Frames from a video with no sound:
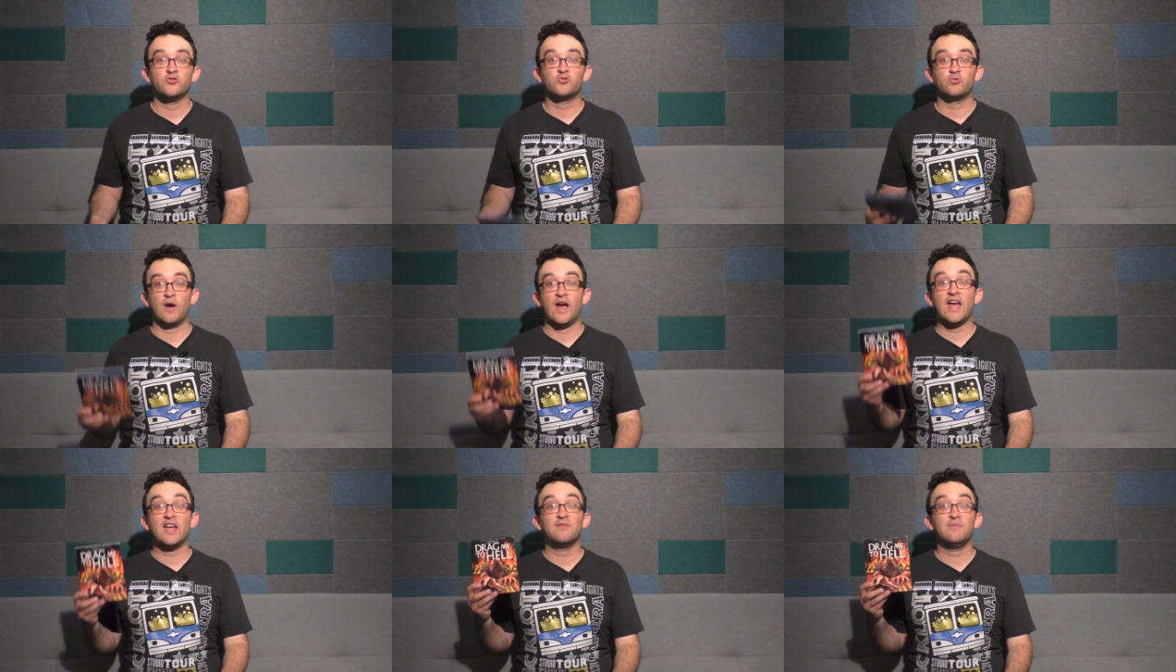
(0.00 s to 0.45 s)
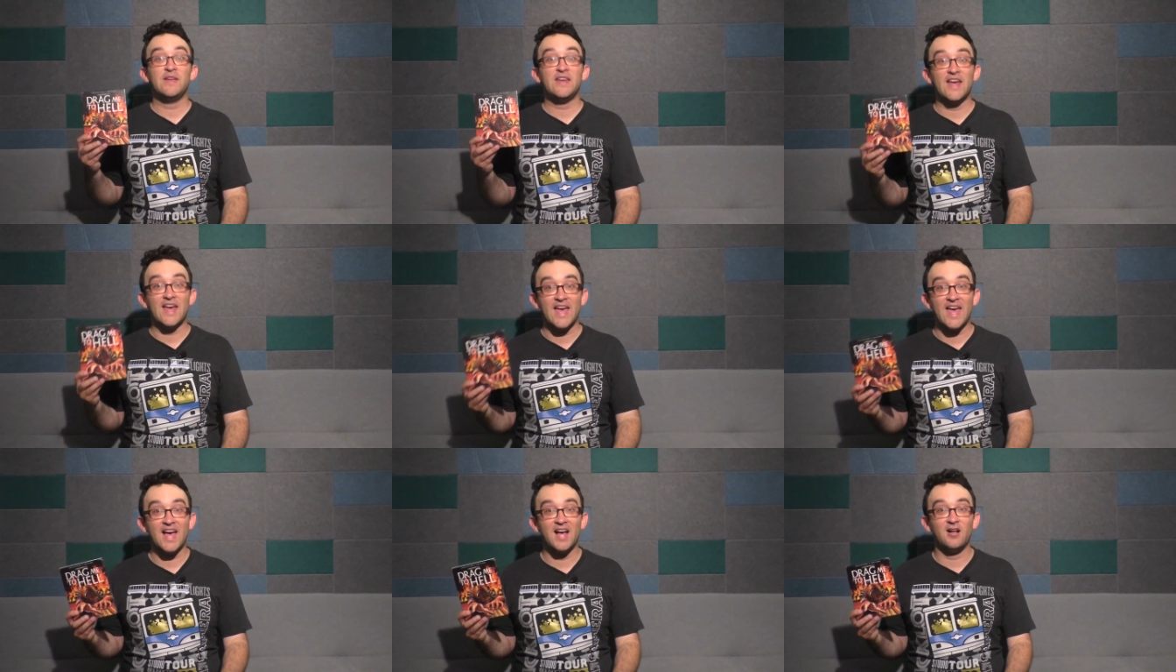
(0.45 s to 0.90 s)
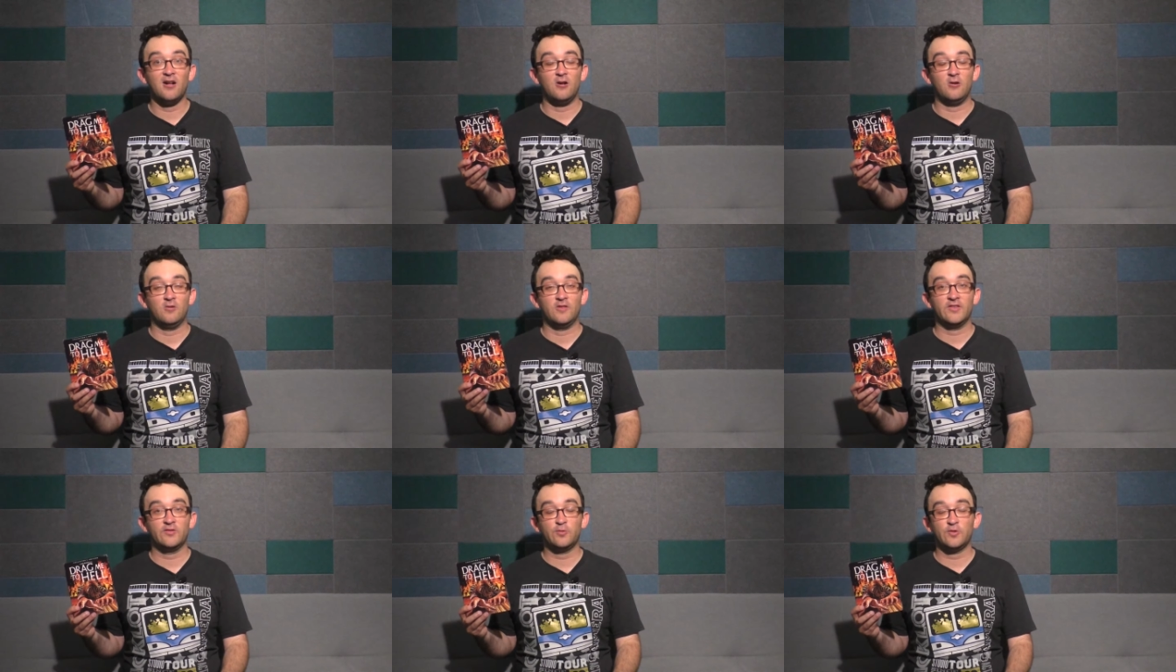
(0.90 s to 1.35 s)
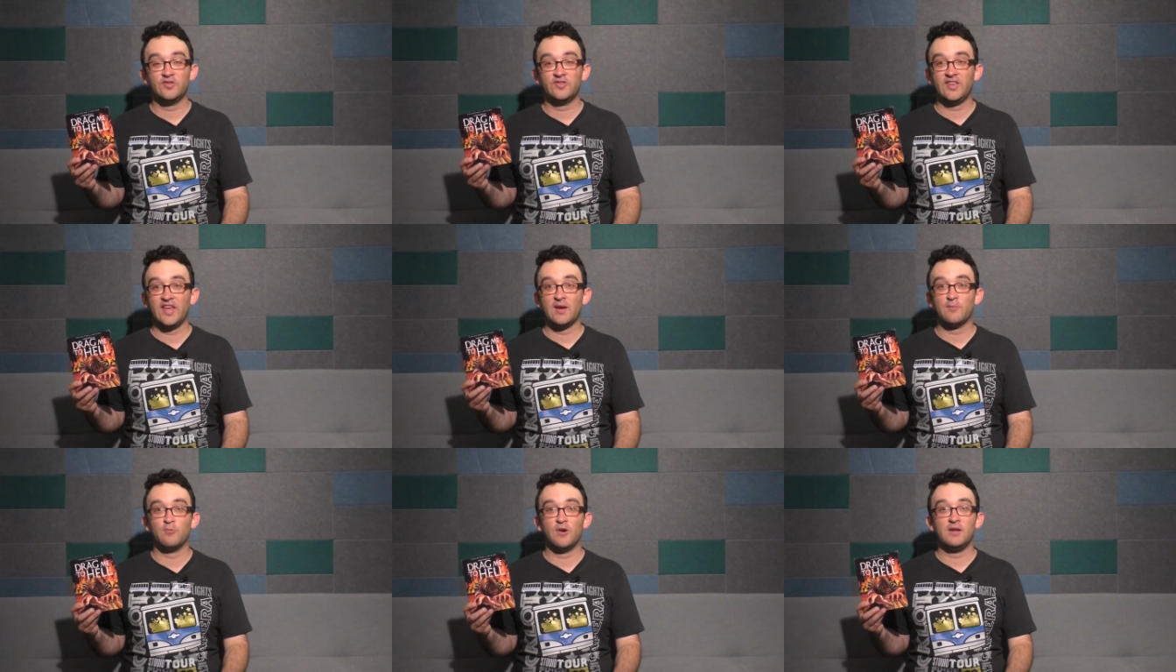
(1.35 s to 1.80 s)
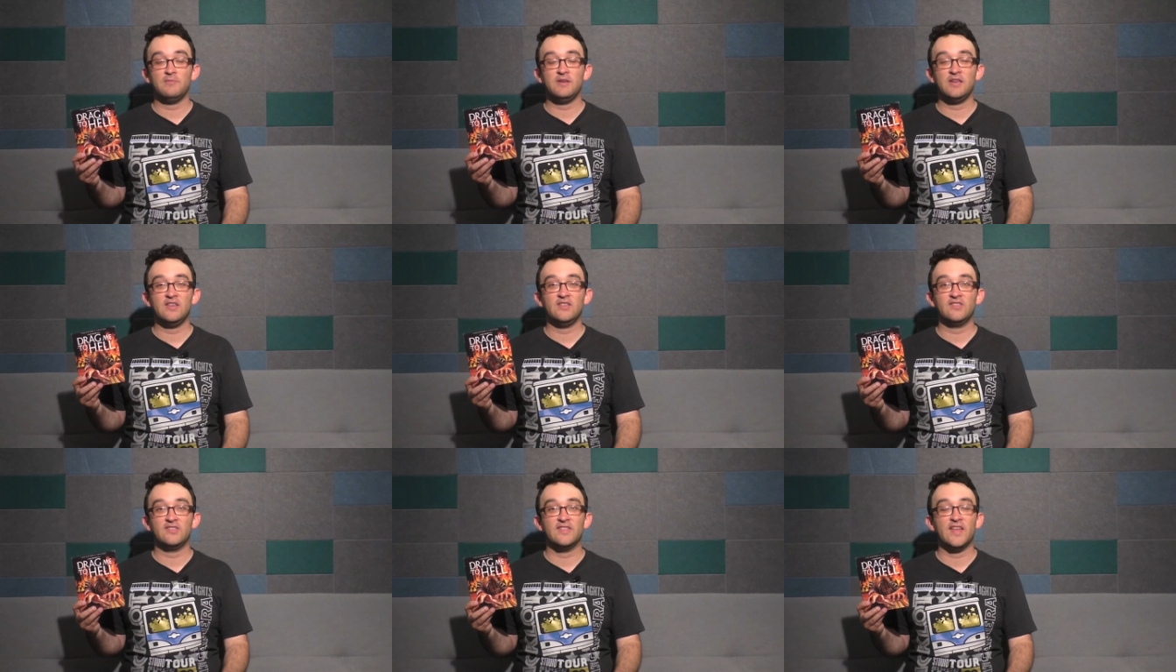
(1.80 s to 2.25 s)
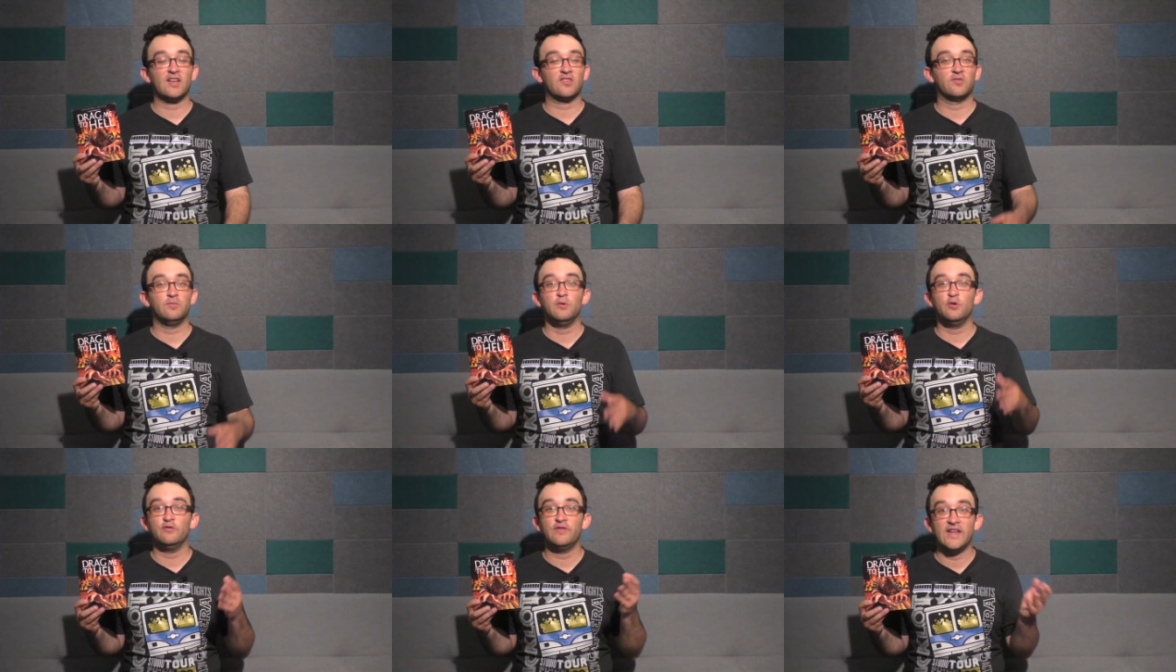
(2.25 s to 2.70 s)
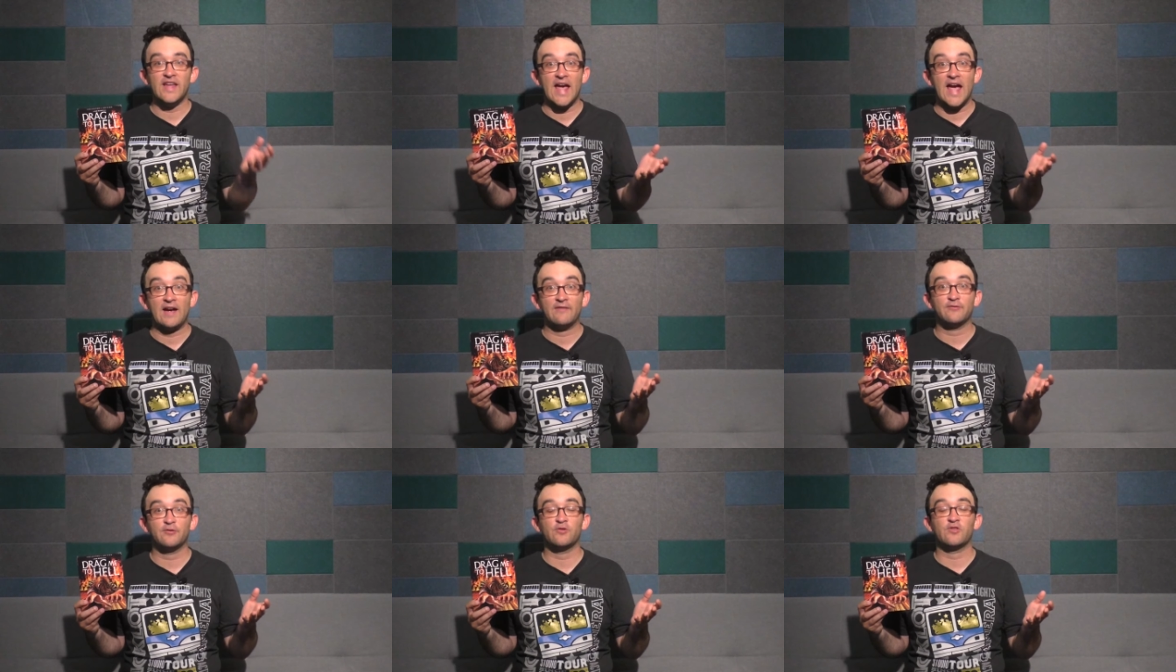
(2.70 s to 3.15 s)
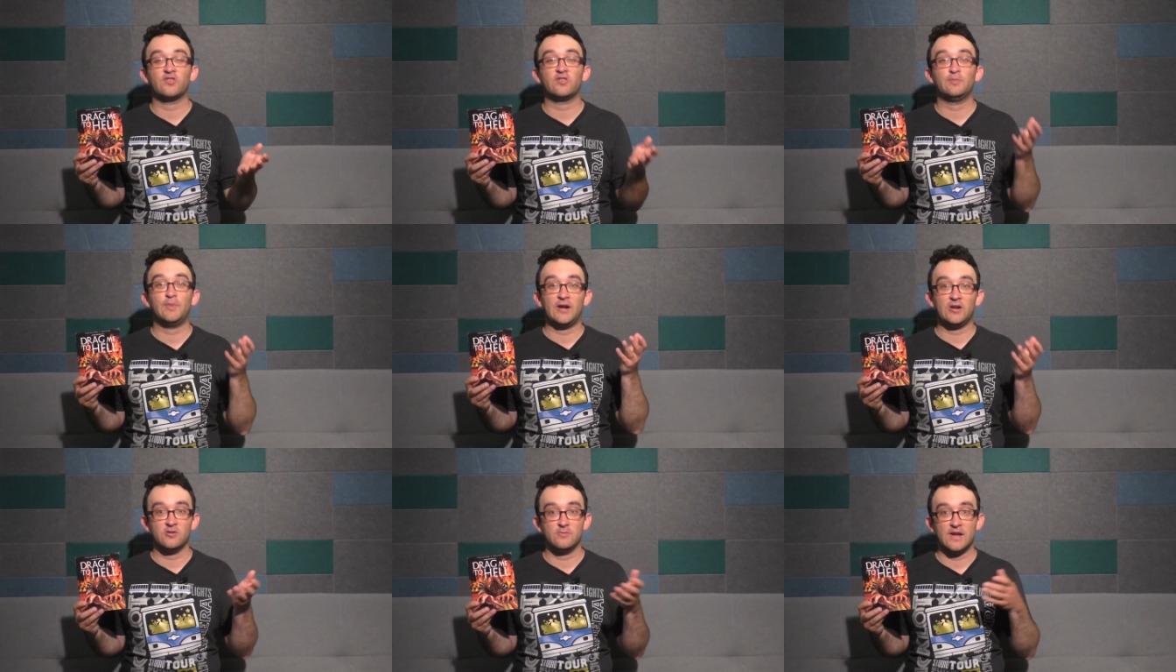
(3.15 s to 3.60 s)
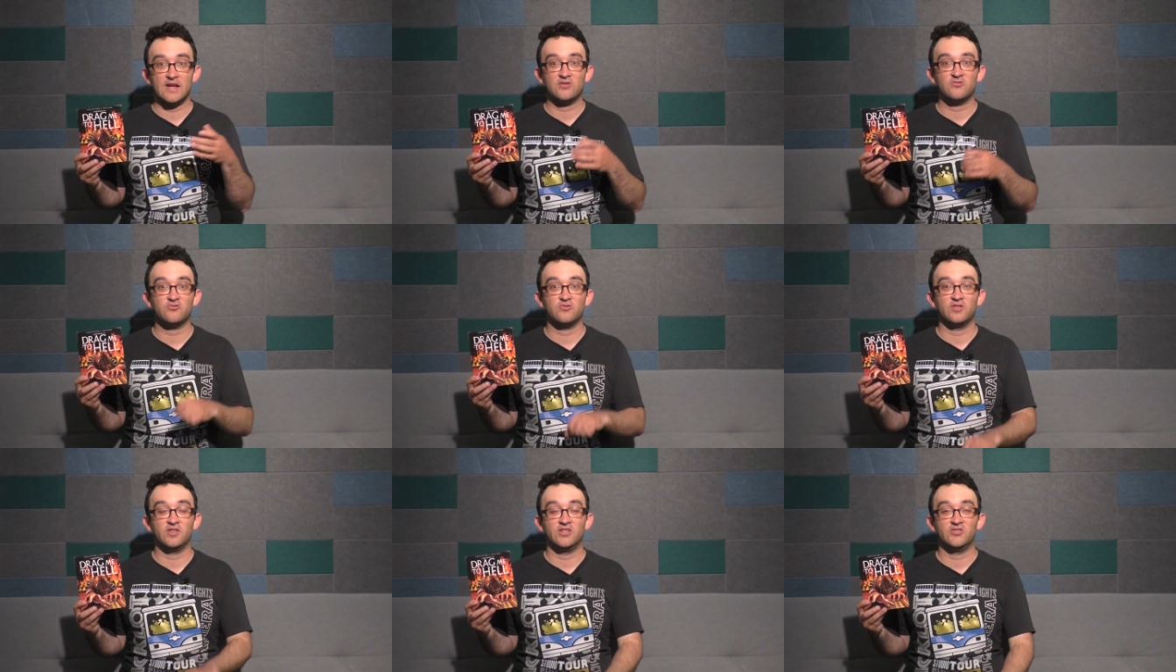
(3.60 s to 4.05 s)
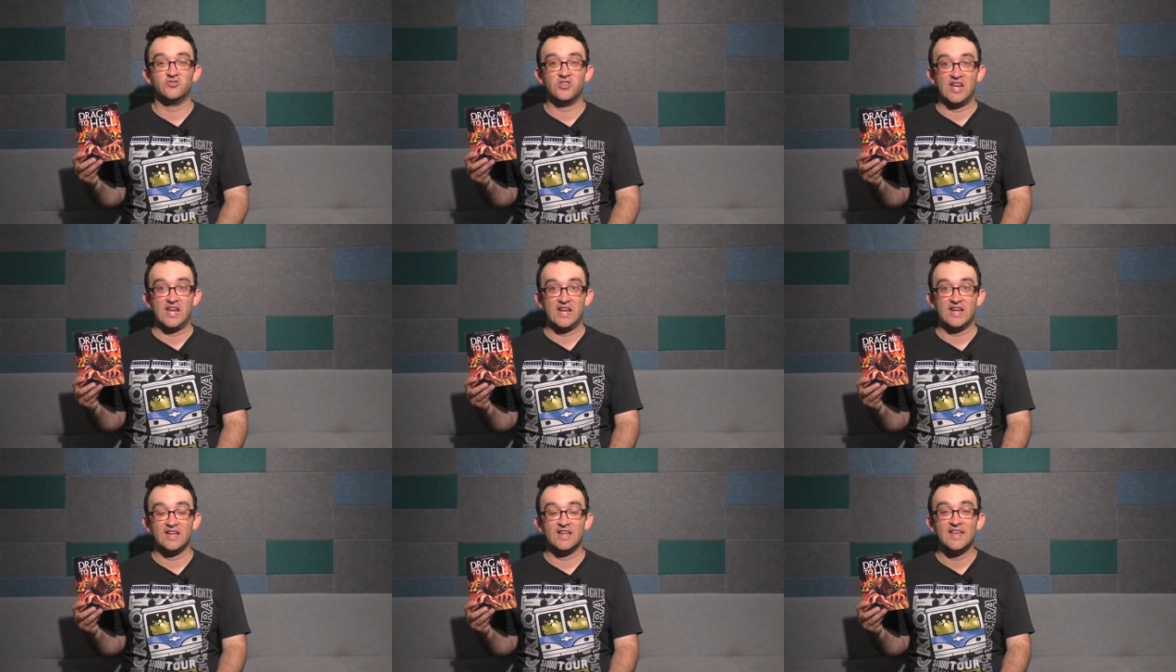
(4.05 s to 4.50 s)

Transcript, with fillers: Drag Me to Hell. This was Sam Raimi's next movie after the Spider-Man trilogy,